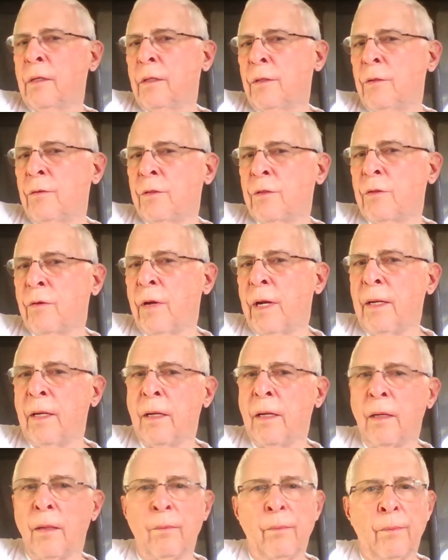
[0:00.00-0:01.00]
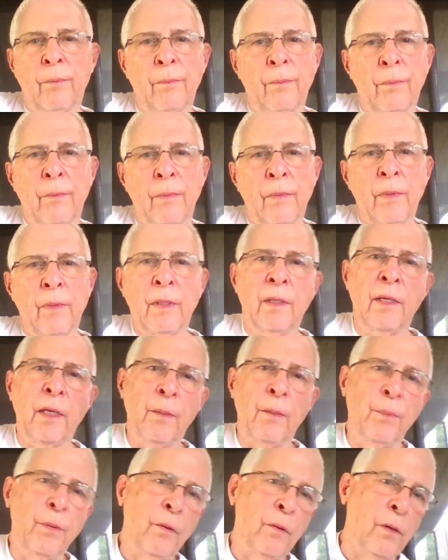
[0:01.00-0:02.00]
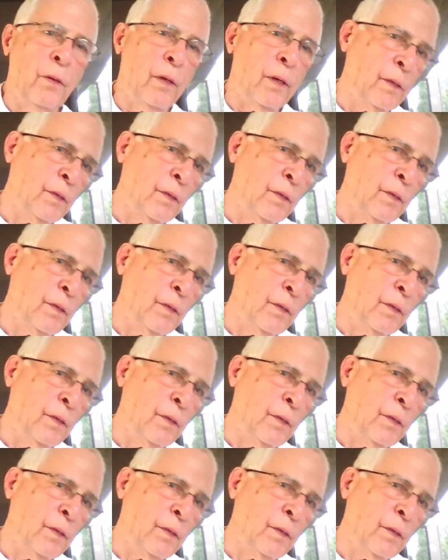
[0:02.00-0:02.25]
you straighten up. Keep your